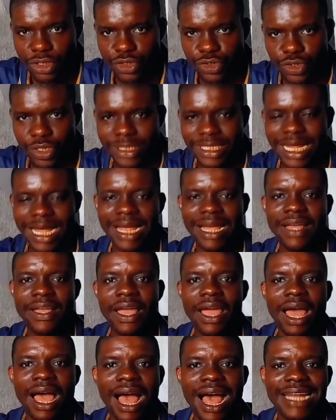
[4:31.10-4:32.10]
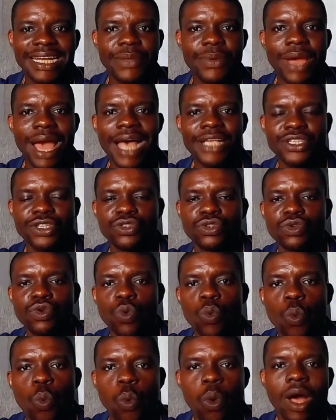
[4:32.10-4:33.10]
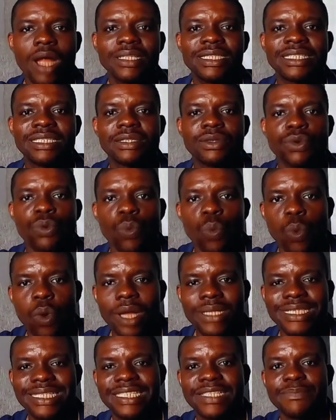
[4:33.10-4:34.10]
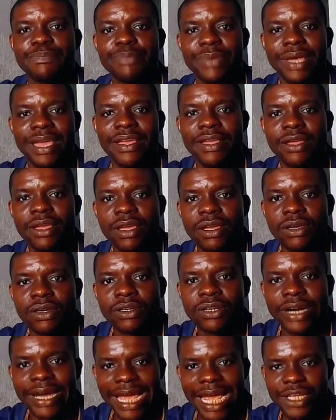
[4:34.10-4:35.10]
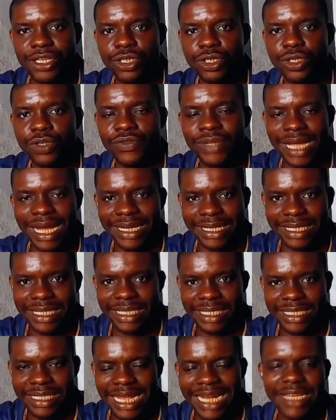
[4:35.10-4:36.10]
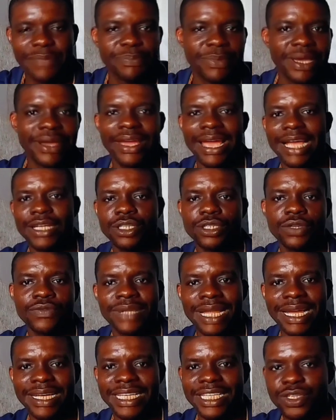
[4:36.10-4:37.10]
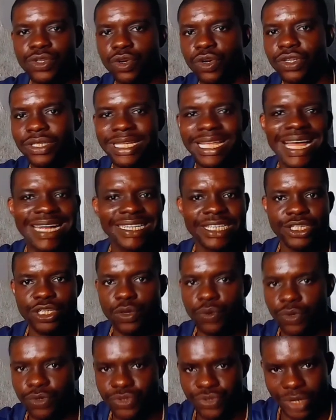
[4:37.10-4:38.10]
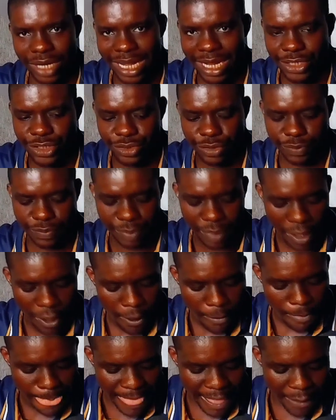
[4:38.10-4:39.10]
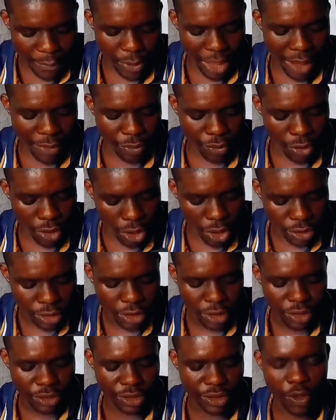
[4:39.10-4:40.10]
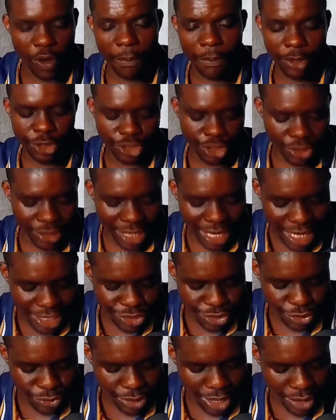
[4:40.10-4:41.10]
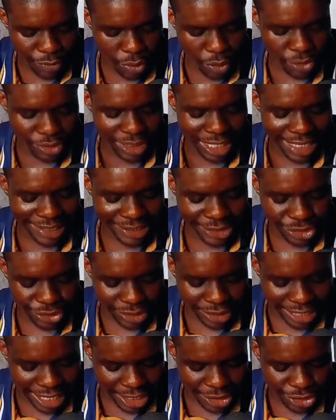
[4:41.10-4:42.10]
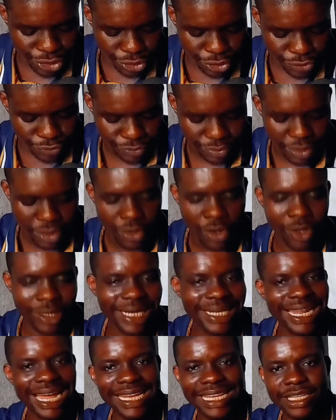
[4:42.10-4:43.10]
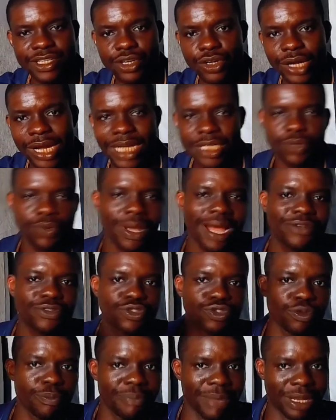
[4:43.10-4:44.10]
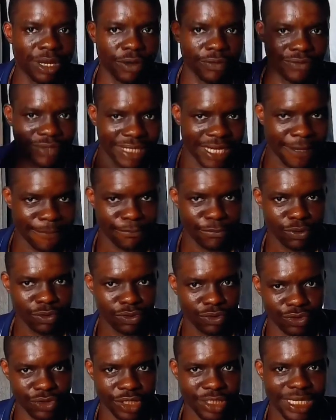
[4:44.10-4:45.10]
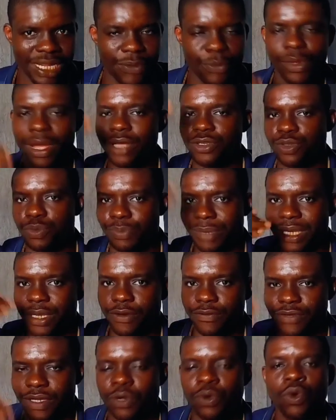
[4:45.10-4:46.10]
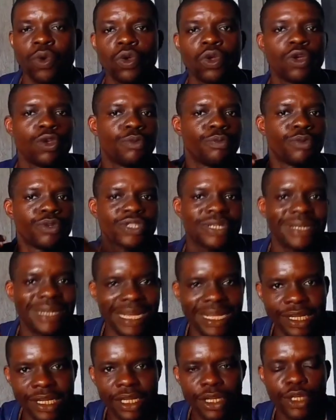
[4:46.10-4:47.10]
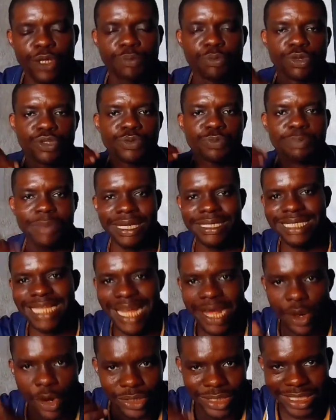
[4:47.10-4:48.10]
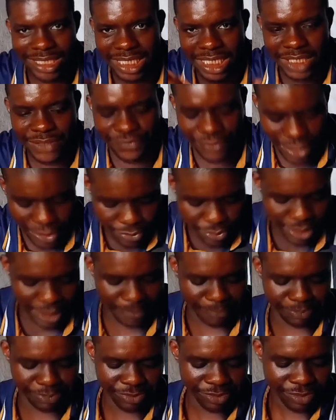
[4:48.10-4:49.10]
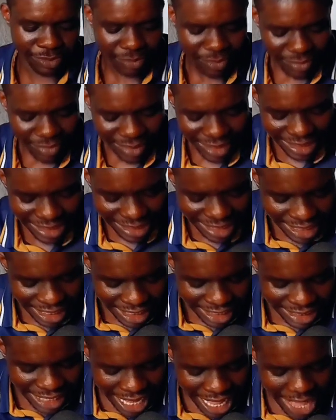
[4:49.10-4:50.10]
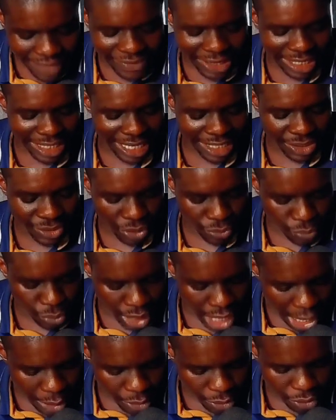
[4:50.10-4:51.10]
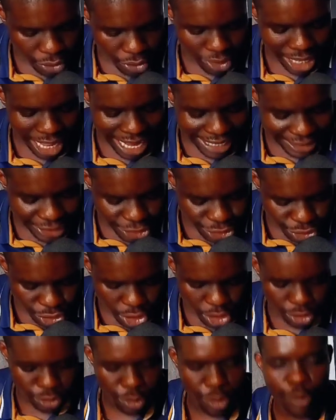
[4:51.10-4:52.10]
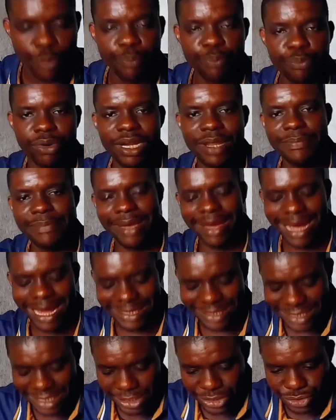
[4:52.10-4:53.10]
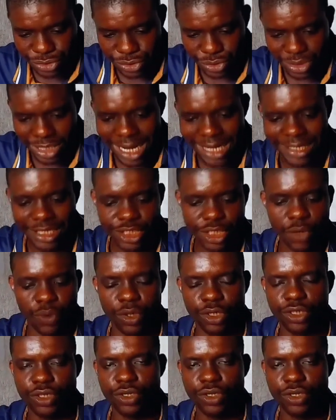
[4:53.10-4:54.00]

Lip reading: Just and they will ask you what is the main reactions of the alkenes, and the main reaction of the alkenes is called the addition reaction. Now we have called the combustion reaction, we have called the addition reaction. Under the addition reaction, we have so many of them. Just we have so many of them. You must learn, you must master all these things very well. Now after that, we have what called addition polymerization. Addition